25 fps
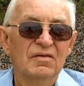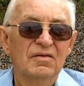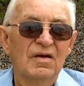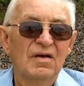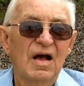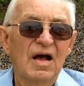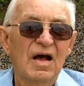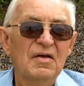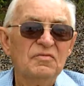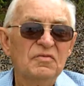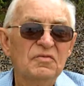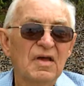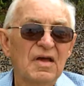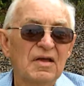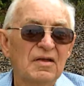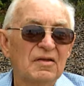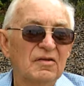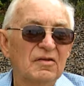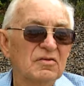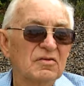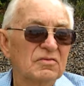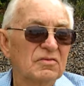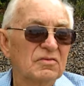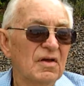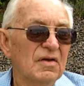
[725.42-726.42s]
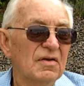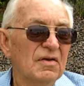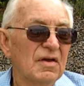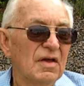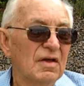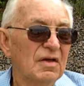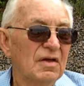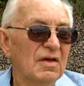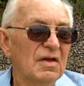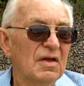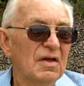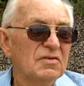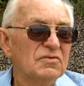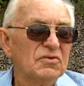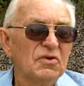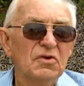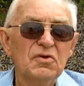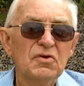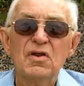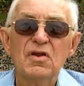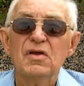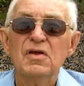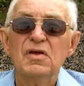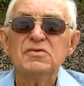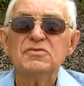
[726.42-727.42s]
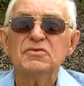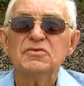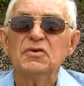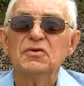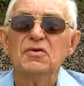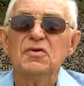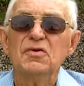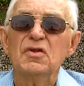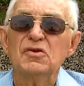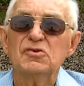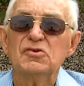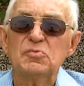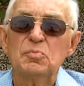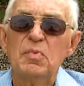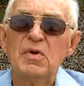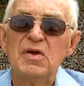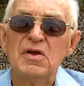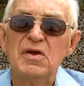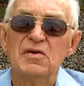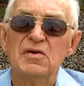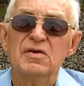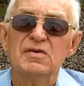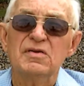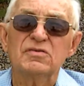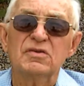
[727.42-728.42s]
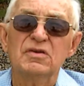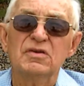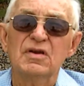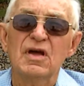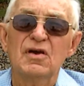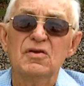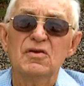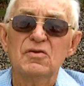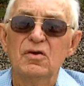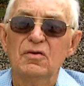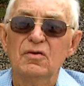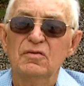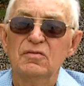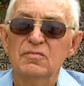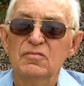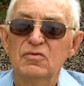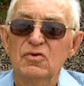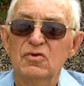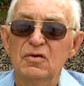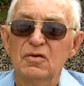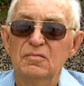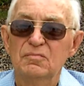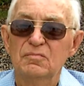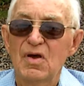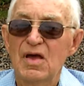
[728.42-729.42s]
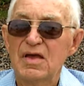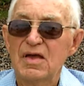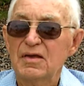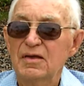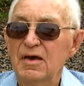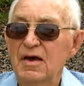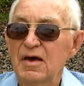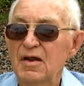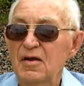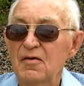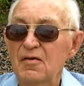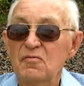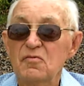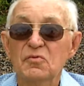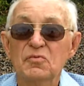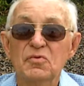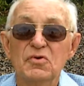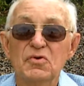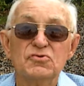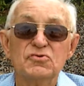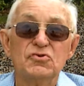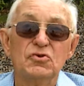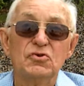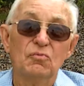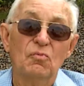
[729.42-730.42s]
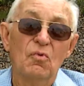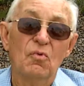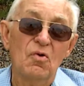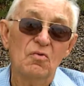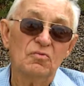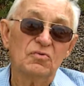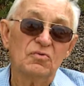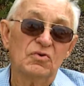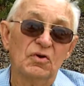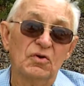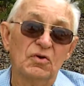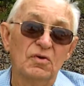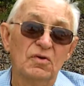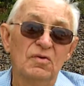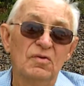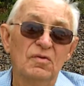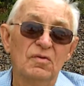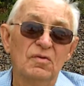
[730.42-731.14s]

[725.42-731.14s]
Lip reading: I think it's good. It's a good experience. Now you can make out of it what you want to.